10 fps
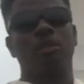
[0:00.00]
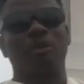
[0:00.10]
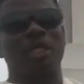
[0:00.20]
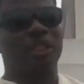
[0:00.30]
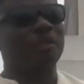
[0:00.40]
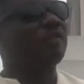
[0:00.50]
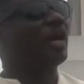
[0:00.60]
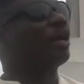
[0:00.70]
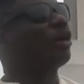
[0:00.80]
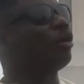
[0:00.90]
to achieve
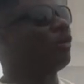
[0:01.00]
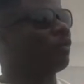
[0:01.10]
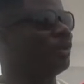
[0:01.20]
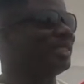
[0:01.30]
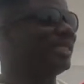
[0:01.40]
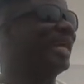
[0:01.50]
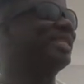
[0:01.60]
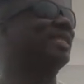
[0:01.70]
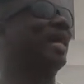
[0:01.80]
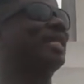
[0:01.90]
that goal of
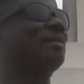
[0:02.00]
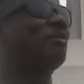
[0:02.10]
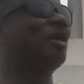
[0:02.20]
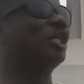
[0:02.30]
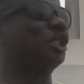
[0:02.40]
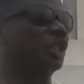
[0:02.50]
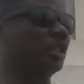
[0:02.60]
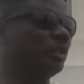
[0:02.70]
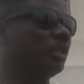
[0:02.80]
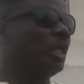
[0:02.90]
continental
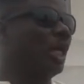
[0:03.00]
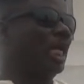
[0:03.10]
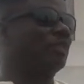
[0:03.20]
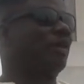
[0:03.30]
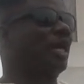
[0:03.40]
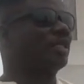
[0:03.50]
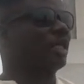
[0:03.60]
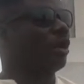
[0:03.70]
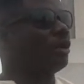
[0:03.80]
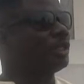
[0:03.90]
liberation, as far as the
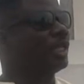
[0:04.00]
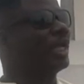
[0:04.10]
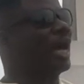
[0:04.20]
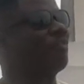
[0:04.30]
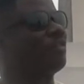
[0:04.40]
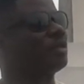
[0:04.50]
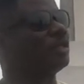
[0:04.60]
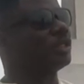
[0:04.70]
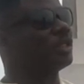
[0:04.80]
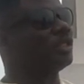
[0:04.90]
continent Africa
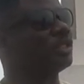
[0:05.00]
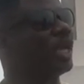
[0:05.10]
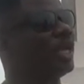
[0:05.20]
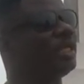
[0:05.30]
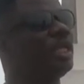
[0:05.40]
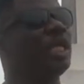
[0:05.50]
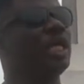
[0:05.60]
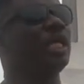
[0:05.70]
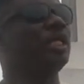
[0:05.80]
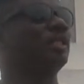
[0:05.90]
is concerned,
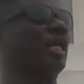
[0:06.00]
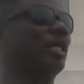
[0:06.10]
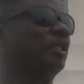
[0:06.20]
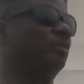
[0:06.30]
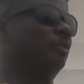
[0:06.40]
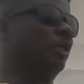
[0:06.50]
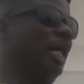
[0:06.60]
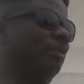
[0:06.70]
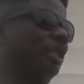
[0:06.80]
he decided to put up